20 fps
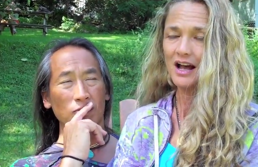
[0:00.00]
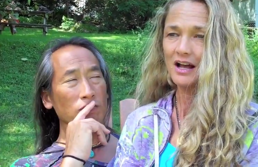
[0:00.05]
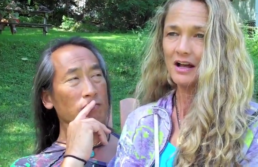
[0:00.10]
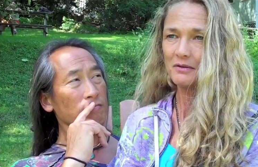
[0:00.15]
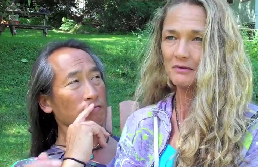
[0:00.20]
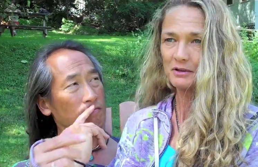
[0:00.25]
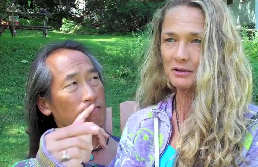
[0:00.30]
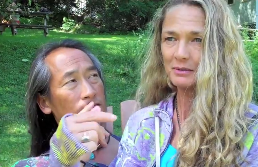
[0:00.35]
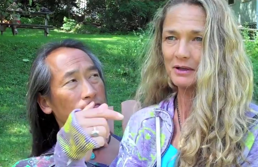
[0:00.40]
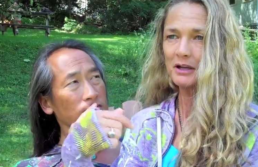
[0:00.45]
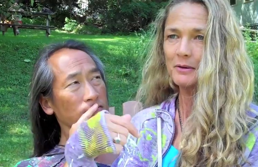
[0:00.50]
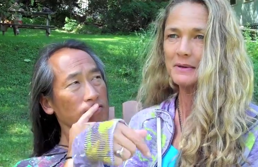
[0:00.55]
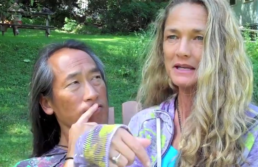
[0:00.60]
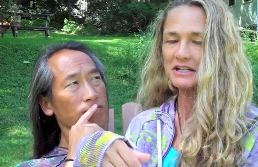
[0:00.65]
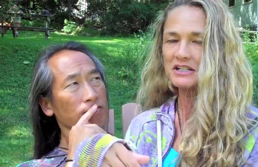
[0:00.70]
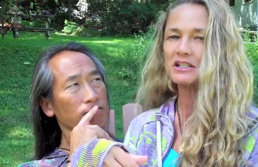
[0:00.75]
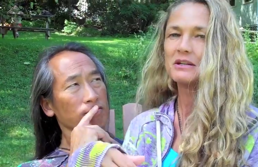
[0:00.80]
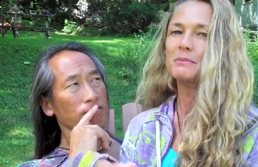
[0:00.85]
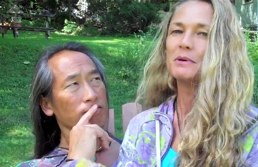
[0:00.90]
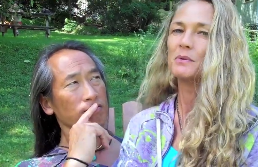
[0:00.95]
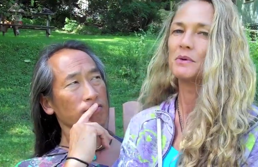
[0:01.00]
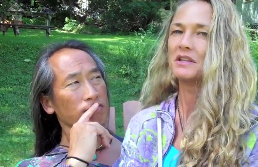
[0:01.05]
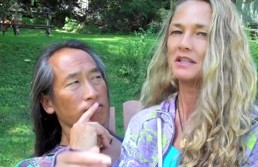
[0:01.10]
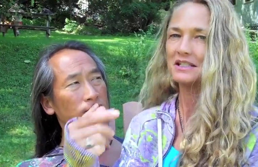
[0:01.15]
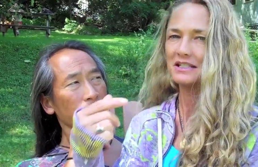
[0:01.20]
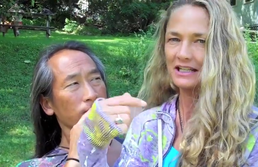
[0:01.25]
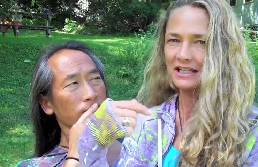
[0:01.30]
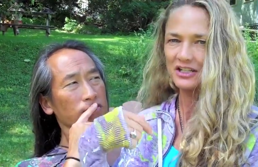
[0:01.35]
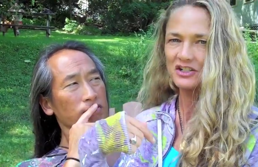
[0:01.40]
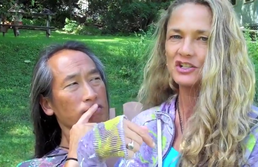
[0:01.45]
Speaker 1: um, to become intimate with
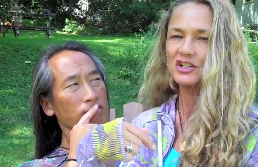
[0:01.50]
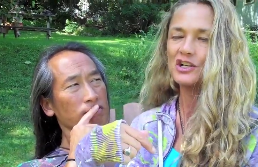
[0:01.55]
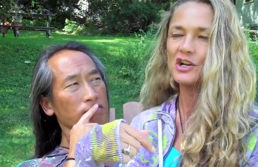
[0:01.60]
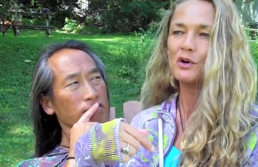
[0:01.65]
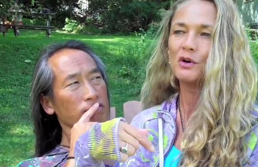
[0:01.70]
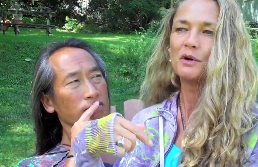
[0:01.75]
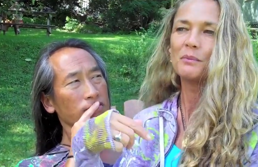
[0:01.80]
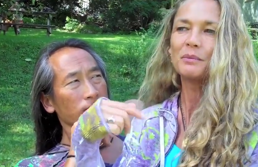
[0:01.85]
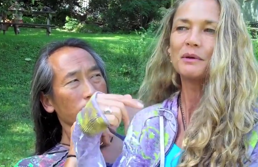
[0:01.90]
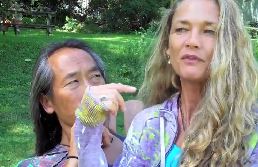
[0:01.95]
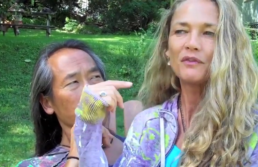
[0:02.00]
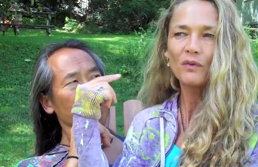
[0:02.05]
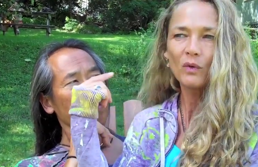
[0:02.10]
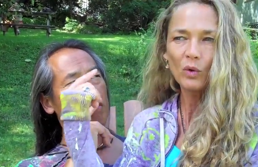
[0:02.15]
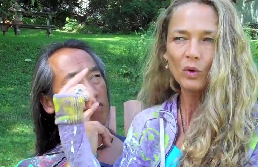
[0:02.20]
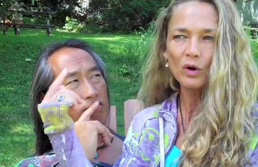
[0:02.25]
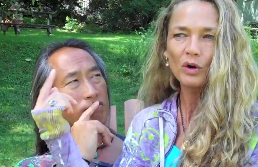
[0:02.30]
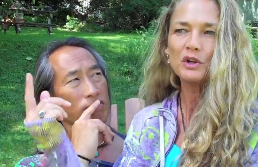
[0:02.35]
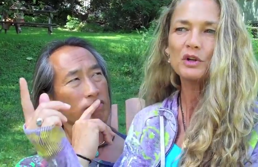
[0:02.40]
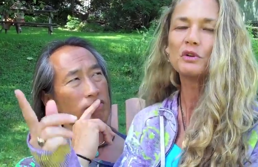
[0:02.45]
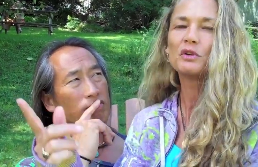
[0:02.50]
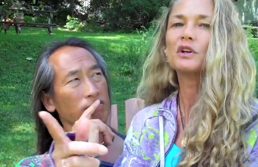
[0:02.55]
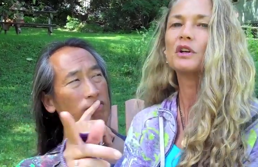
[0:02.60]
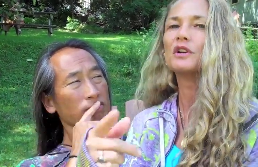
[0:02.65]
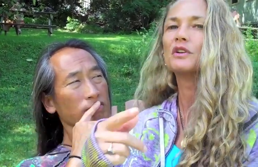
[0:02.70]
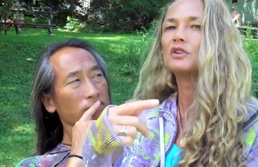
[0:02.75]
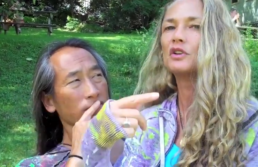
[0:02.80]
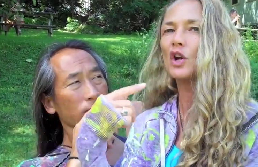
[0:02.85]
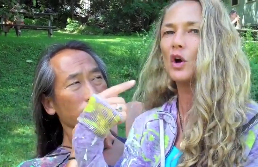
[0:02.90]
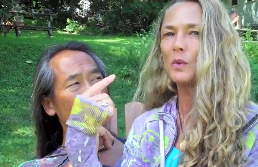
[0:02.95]
it, to get to know it before you
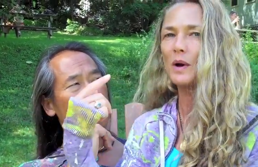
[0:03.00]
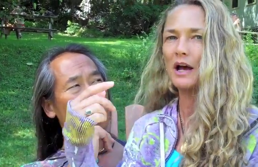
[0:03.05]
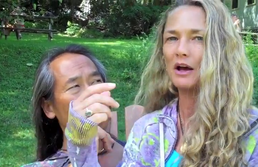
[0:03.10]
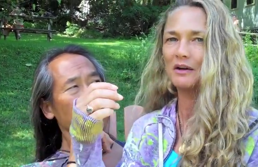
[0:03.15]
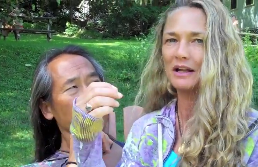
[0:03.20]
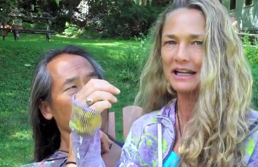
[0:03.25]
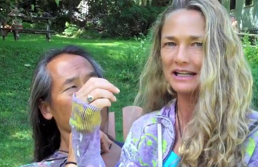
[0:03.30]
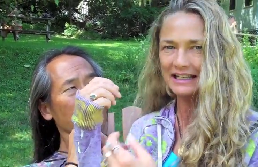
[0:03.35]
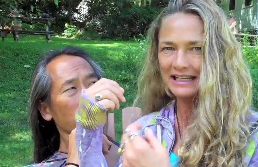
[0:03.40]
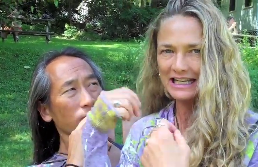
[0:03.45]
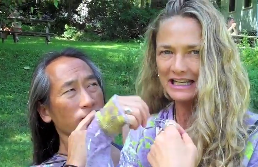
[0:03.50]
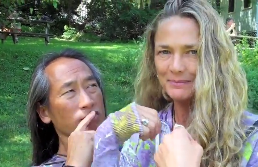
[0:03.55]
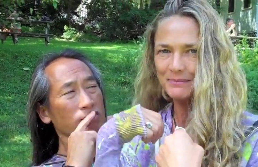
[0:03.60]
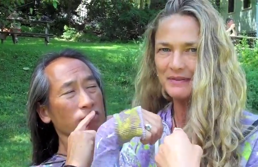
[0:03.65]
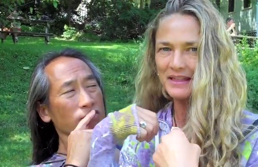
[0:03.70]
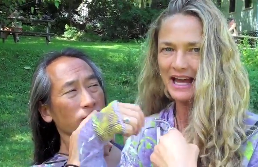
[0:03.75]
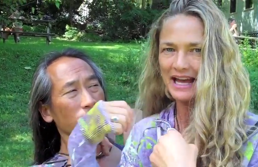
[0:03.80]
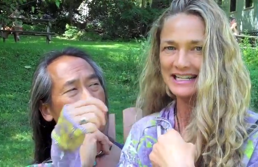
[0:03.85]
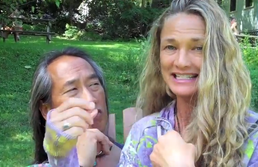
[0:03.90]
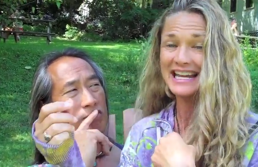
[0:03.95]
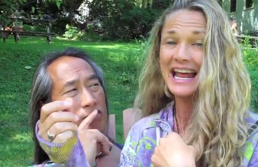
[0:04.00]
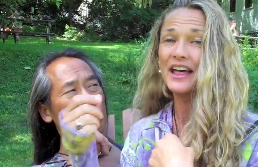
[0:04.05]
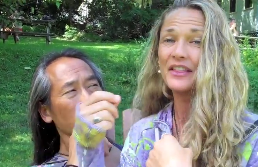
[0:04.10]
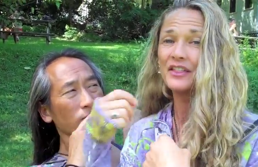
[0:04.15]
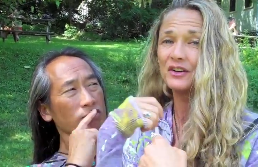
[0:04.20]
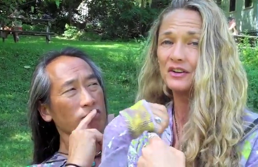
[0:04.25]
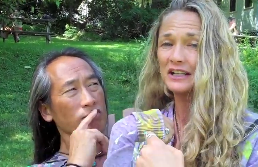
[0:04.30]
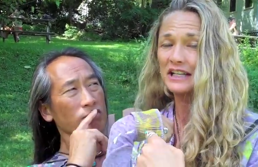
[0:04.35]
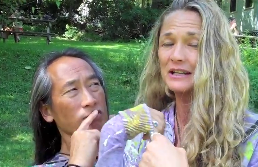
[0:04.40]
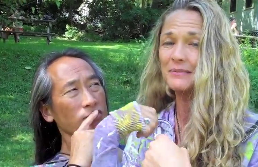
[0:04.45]
can go out and keep that
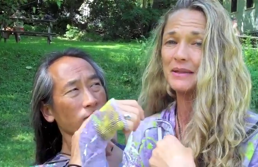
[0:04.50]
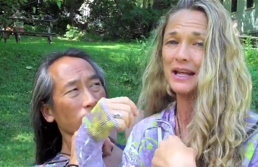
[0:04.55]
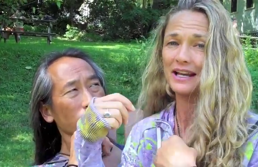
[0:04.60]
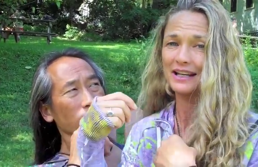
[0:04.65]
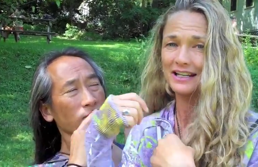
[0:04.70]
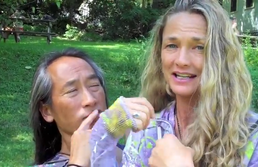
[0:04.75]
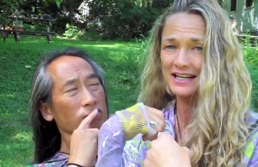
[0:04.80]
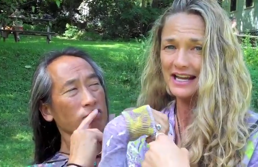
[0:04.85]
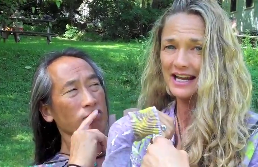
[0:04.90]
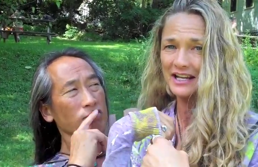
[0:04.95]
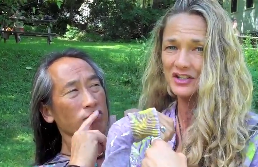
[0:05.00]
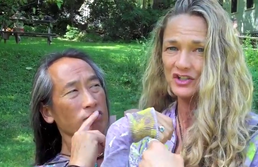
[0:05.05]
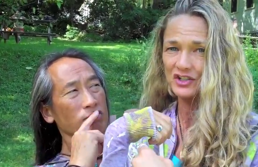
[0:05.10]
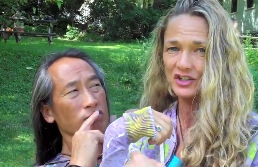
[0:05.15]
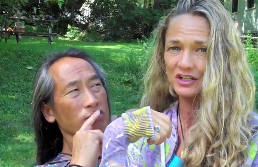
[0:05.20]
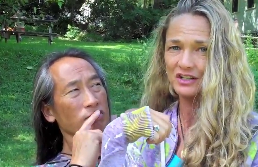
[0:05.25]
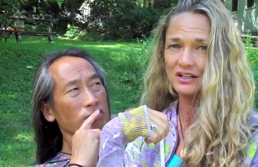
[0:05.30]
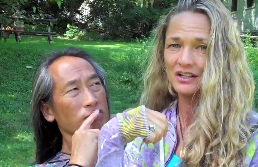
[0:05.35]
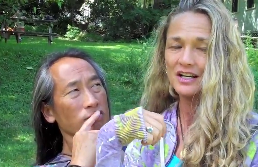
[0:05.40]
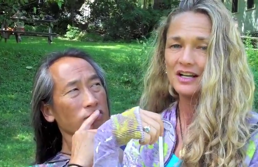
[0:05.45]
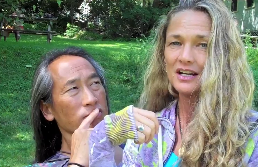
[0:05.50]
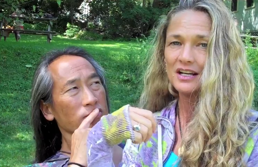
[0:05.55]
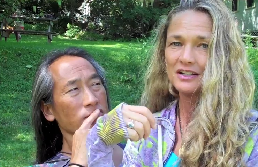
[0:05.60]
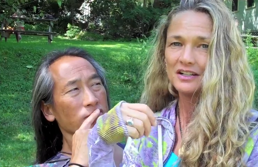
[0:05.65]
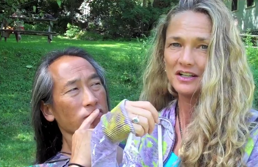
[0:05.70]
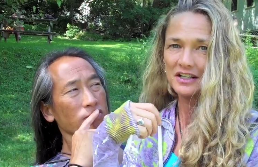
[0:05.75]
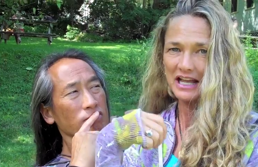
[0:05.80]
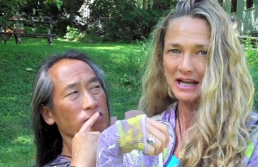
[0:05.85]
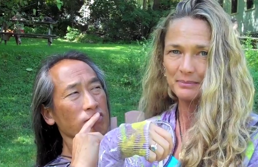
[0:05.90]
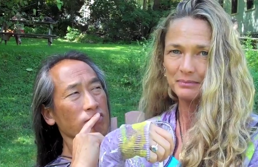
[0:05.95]
tether, keep that connection
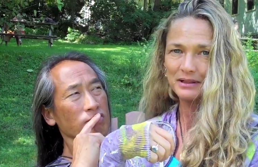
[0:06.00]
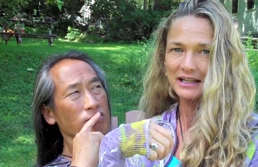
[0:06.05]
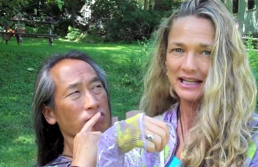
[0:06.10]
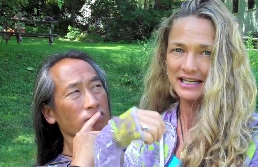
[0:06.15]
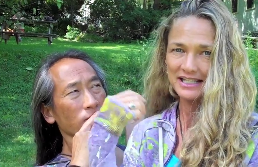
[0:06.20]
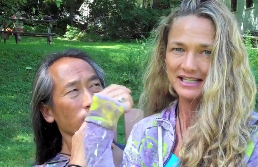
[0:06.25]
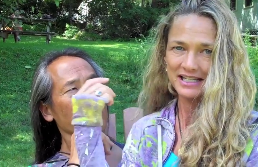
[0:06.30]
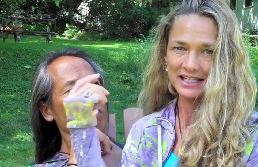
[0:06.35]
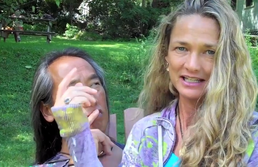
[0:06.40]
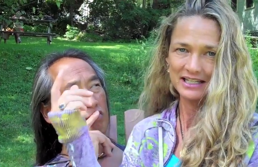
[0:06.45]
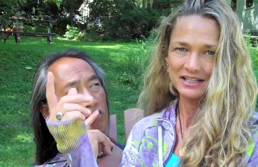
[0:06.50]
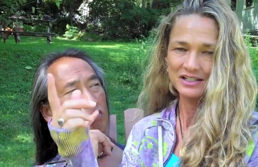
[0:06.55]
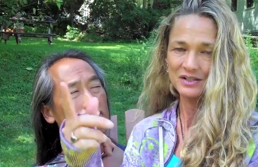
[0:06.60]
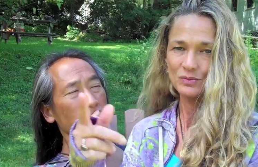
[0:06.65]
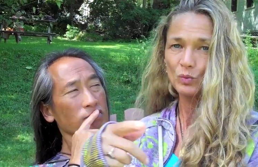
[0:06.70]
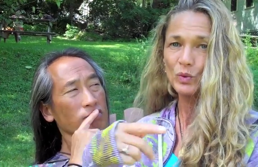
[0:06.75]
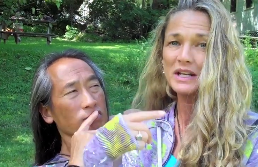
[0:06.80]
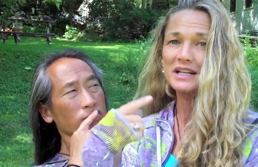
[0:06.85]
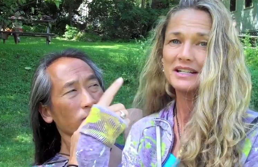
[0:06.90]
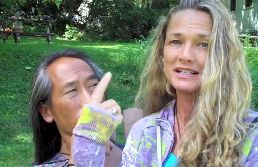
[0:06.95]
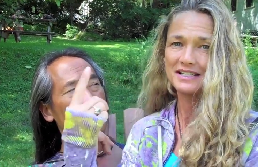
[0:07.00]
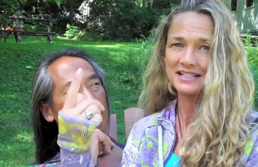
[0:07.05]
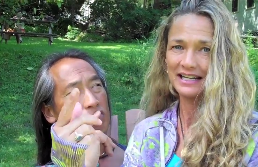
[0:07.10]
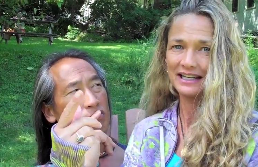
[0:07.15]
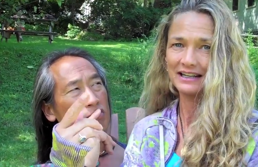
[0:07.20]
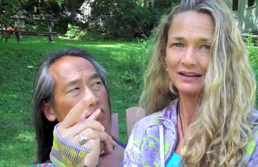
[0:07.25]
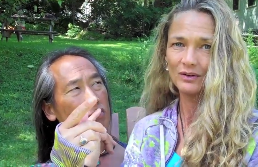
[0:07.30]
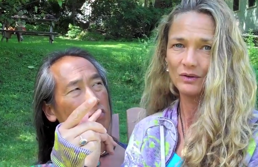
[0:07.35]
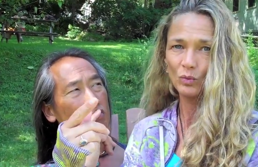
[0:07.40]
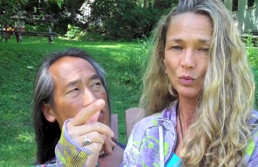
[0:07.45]
to that place that is
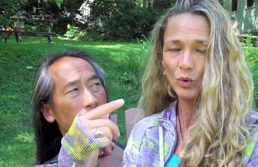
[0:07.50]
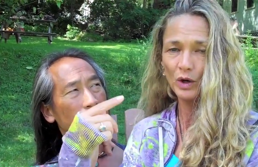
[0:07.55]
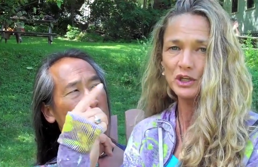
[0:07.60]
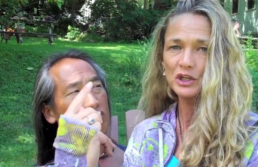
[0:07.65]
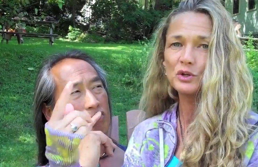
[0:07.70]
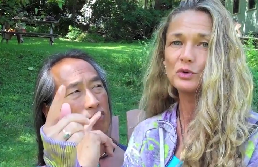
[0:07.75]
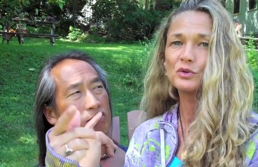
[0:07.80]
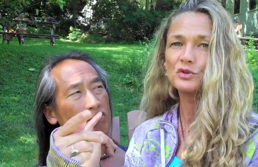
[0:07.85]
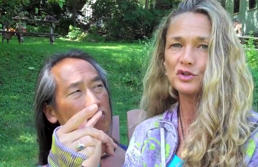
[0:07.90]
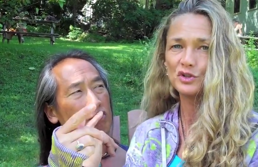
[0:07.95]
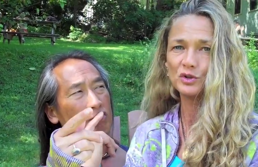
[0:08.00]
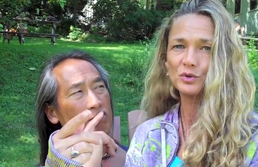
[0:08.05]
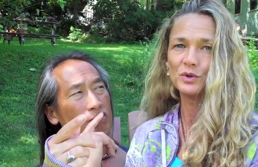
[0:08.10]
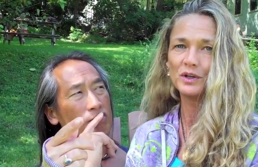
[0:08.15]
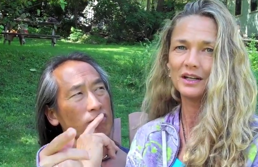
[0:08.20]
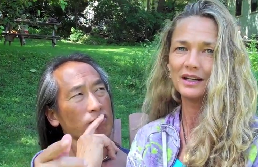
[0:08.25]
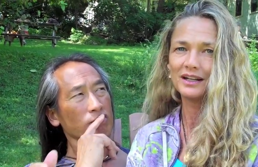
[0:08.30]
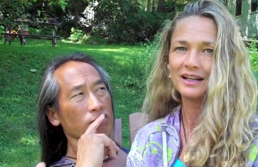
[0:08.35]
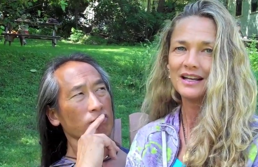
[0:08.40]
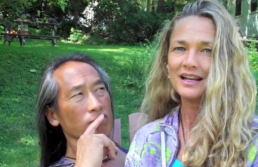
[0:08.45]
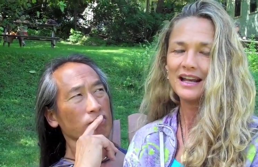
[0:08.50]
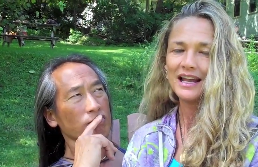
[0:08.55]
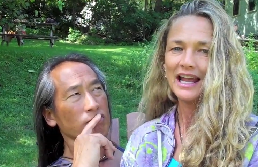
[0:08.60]
witnessing what you're doing,